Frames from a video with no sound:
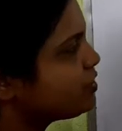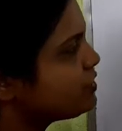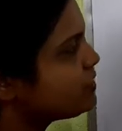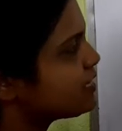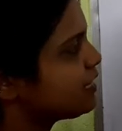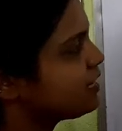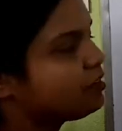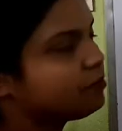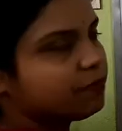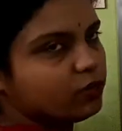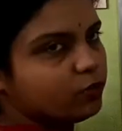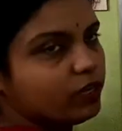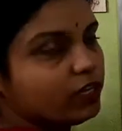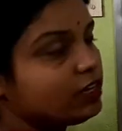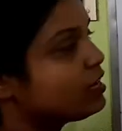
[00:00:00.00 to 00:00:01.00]
sign in
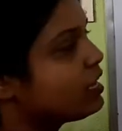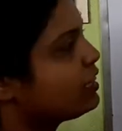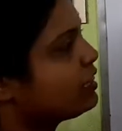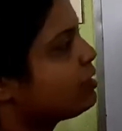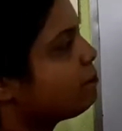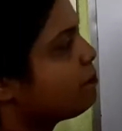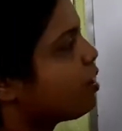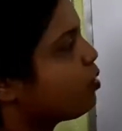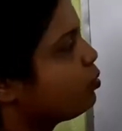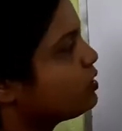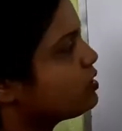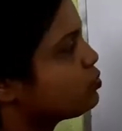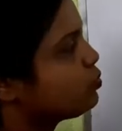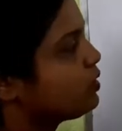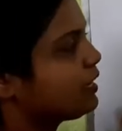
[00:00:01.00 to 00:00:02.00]
between, the
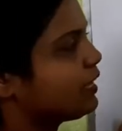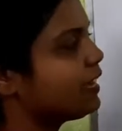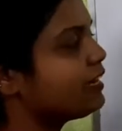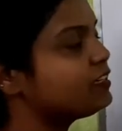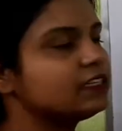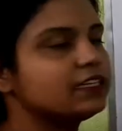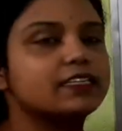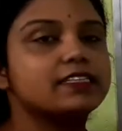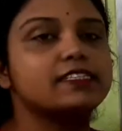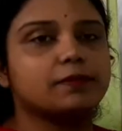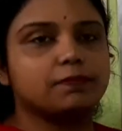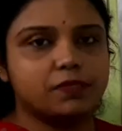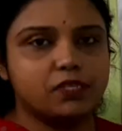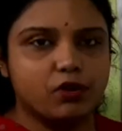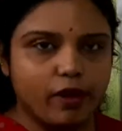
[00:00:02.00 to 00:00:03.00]
powers will get
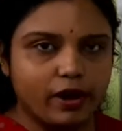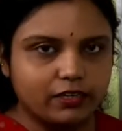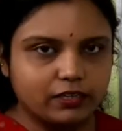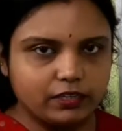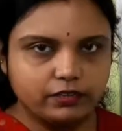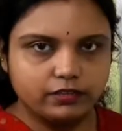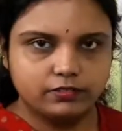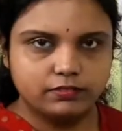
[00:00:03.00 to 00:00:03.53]
subtracted.